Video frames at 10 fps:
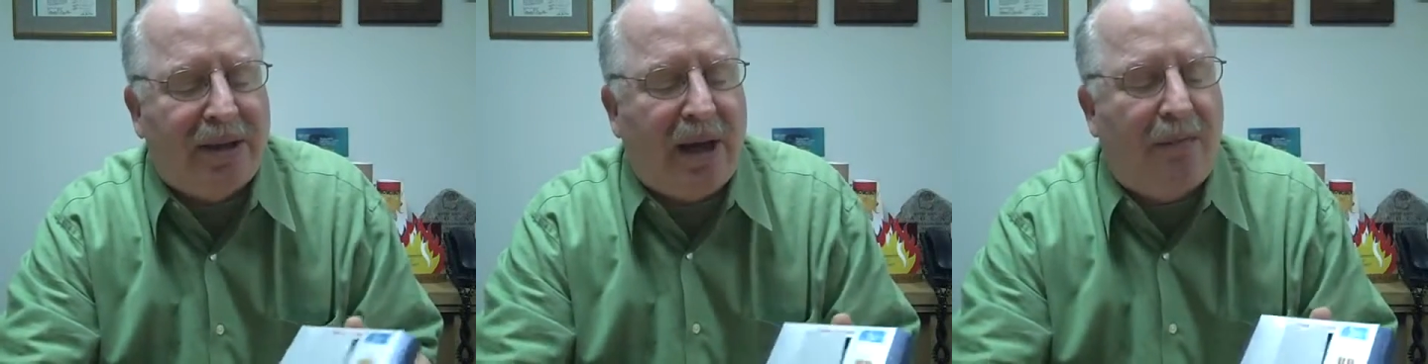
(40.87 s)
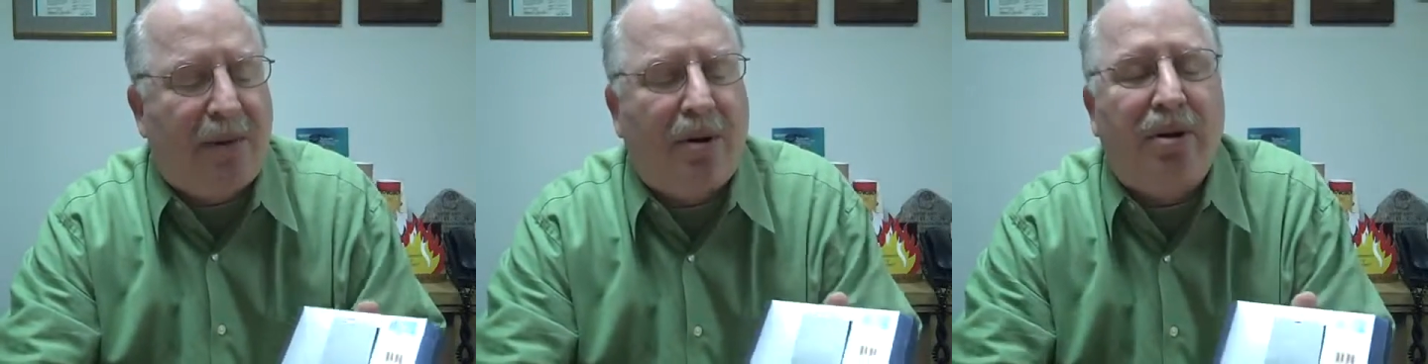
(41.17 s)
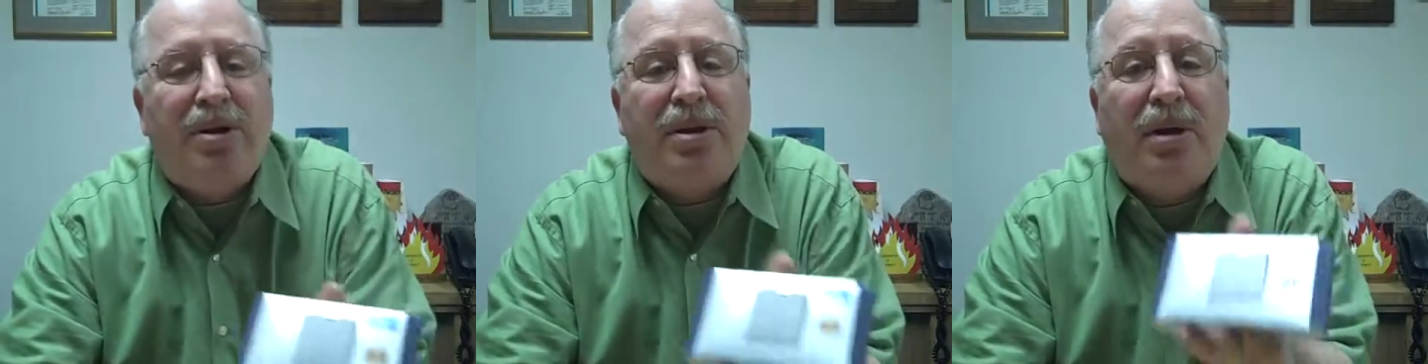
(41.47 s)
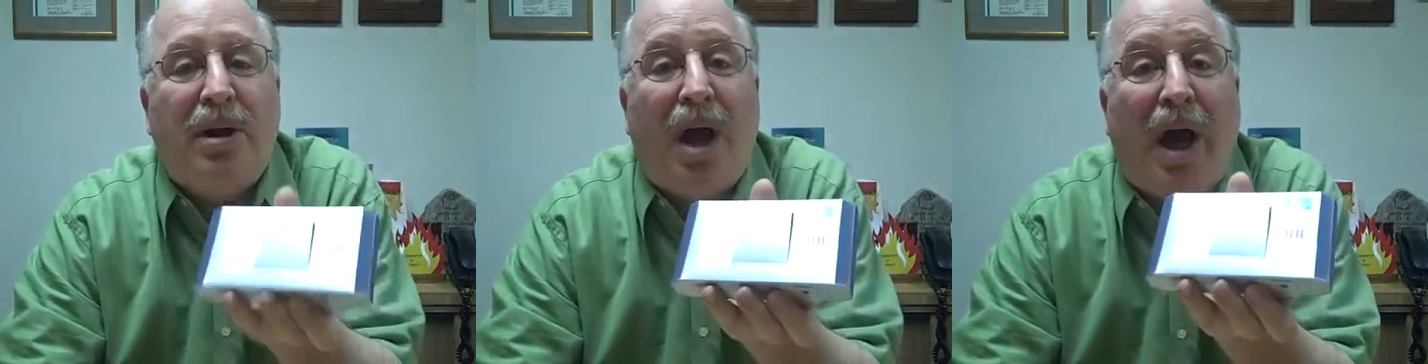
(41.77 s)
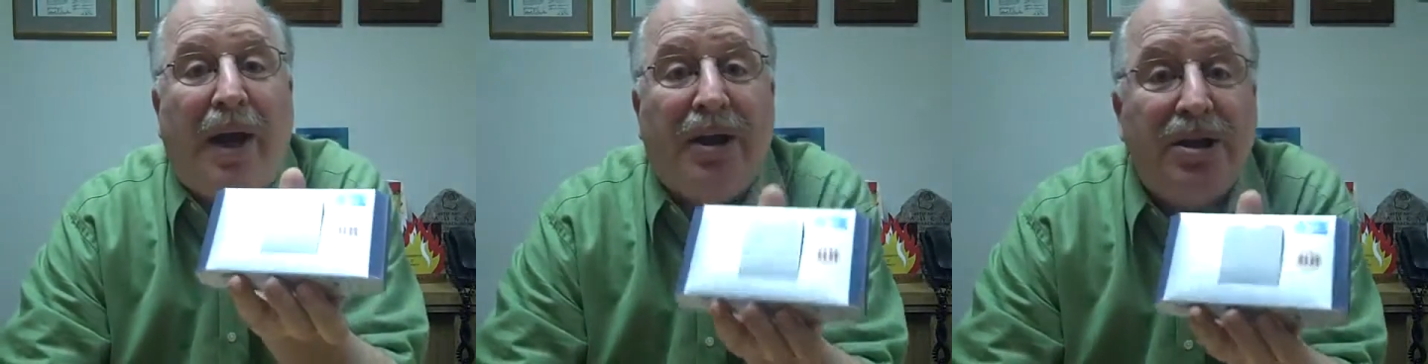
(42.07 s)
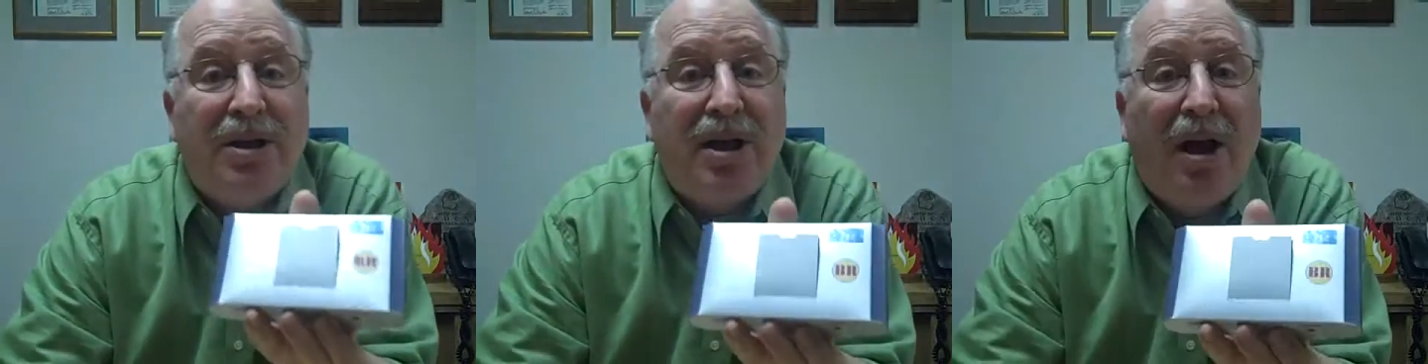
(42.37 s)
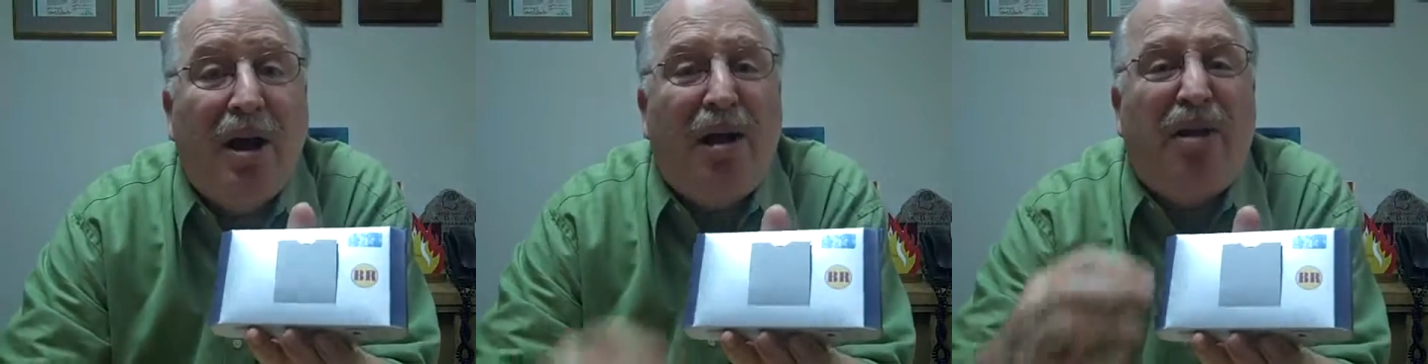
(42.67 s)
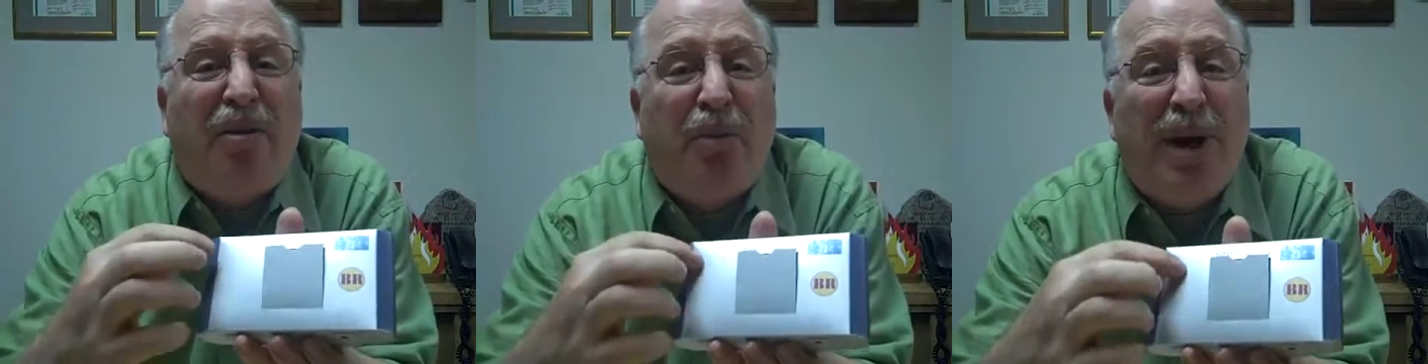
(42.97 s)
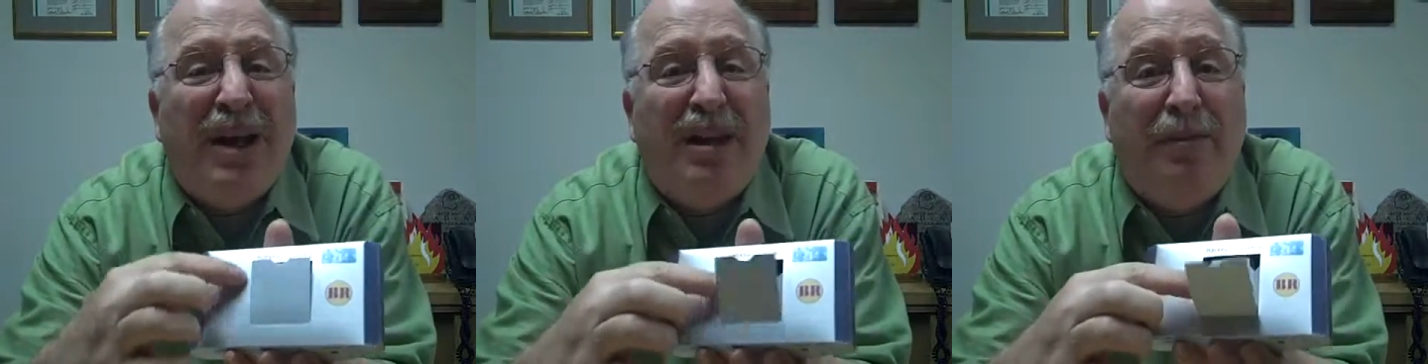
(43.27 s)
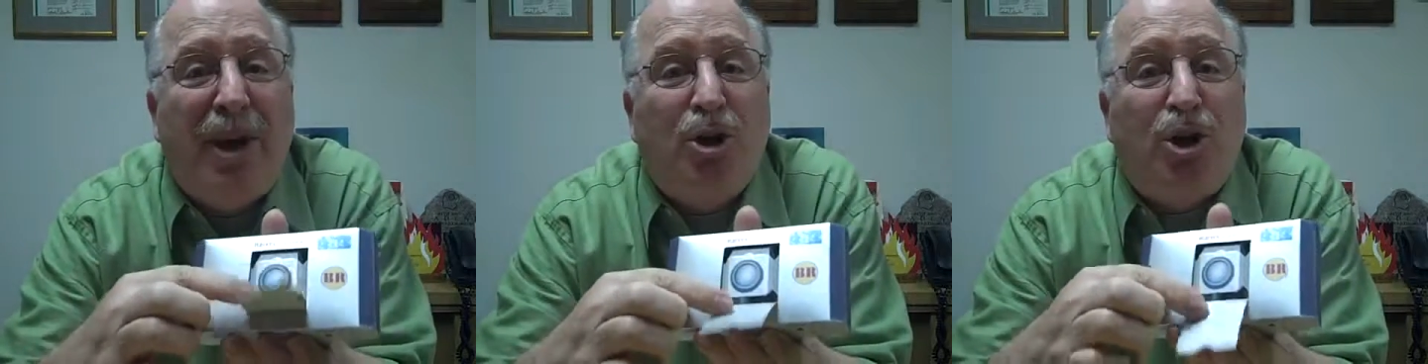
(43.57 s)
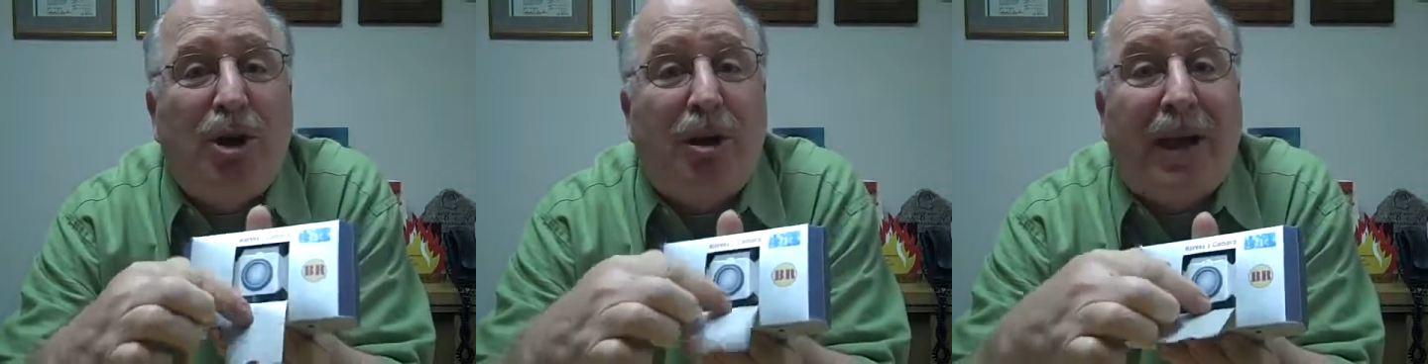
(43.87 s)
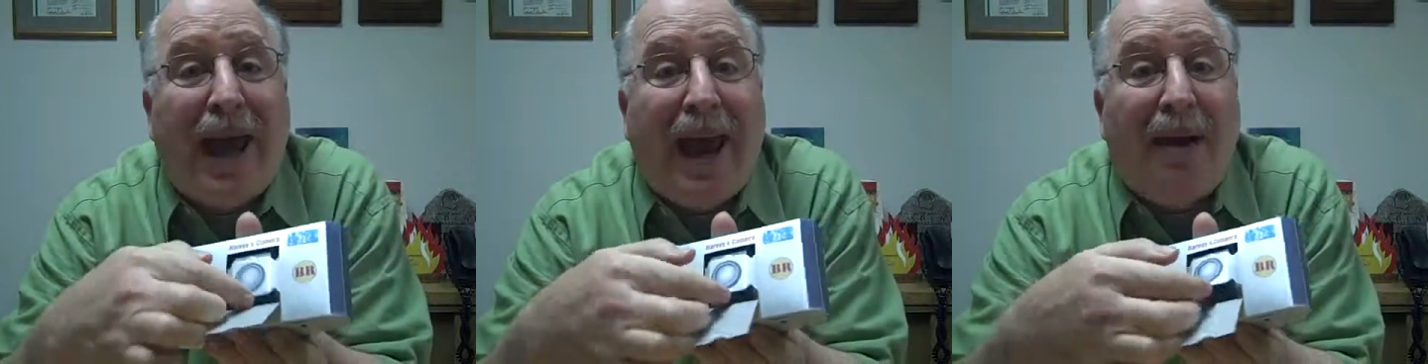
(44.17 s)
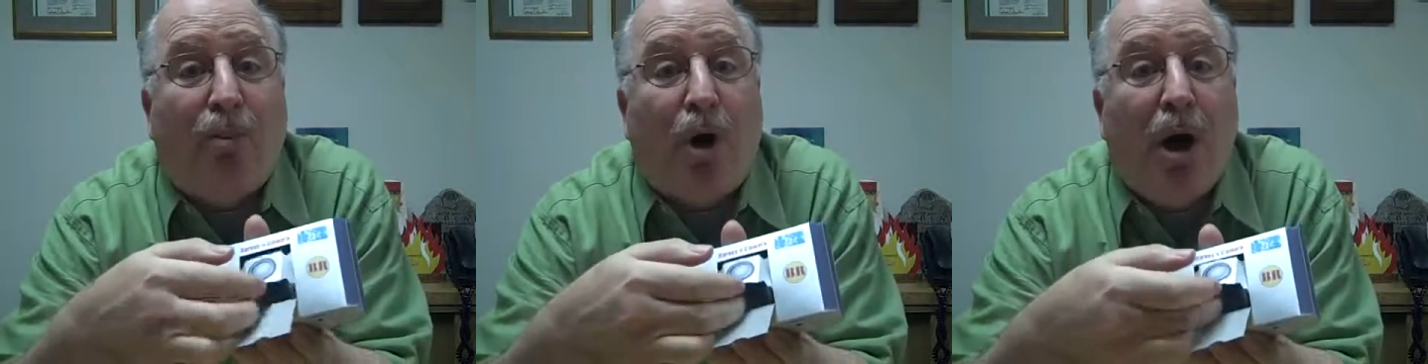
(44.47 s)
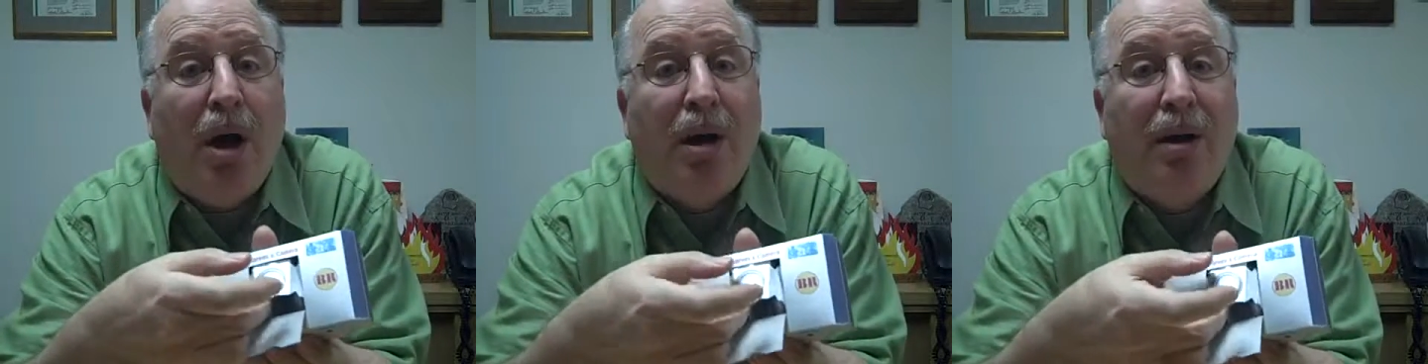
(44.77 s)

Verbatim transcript: is a personalized three-dimensional camera